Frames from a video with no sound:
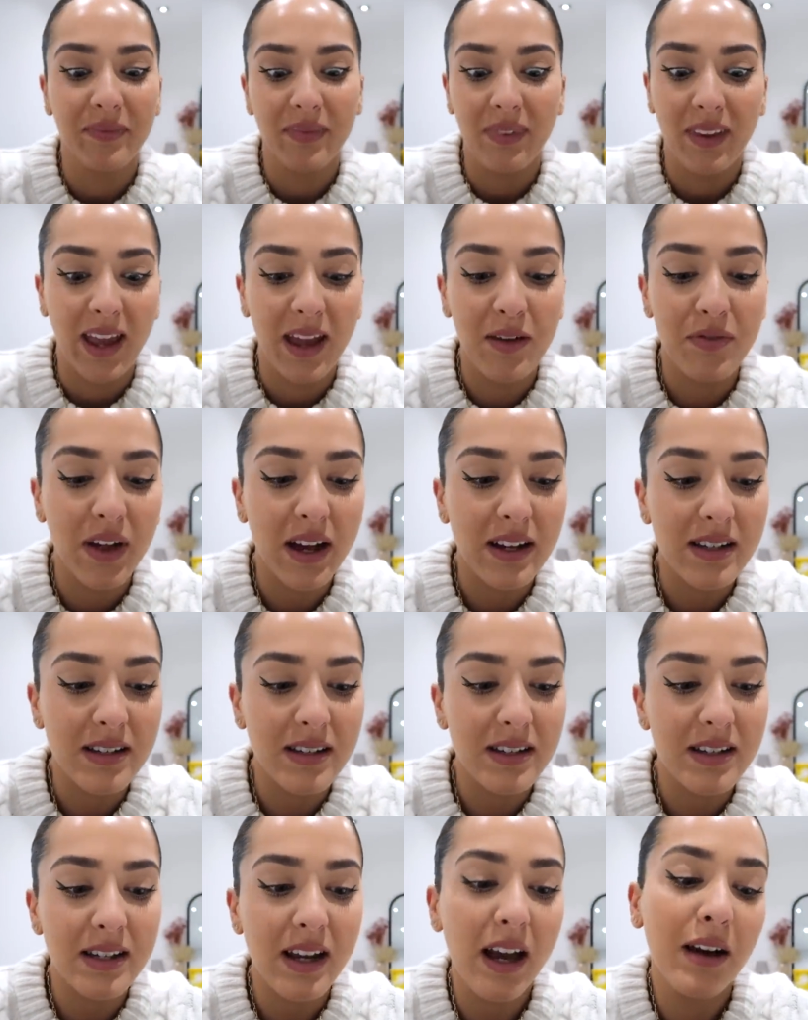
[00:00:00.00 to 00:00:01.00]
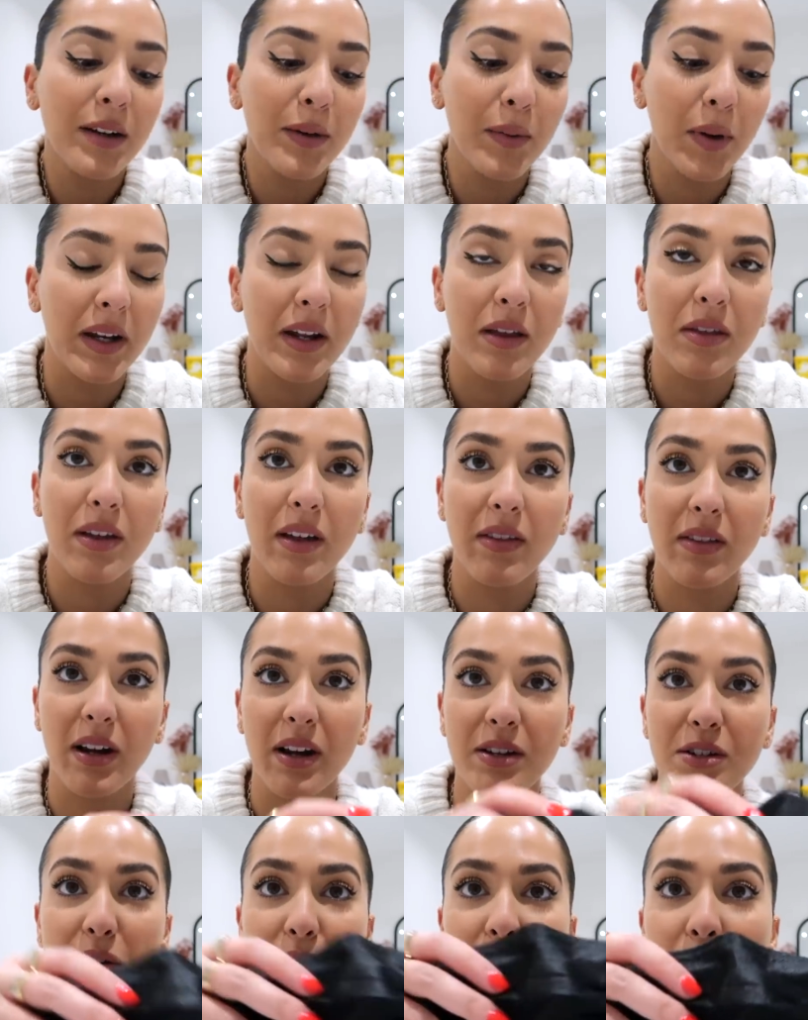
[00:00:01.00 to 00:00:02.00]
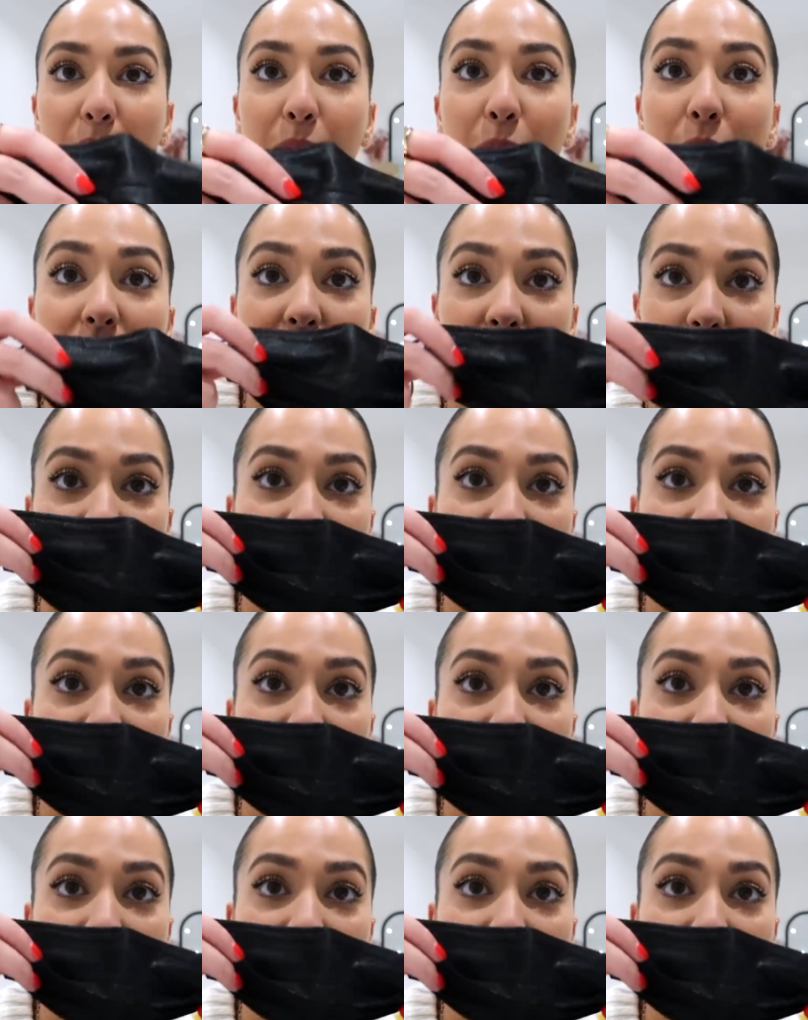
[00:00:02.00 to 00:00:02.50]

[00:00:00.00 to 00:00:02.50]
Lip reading: If that doesn't tell you anything, then I don't know what does.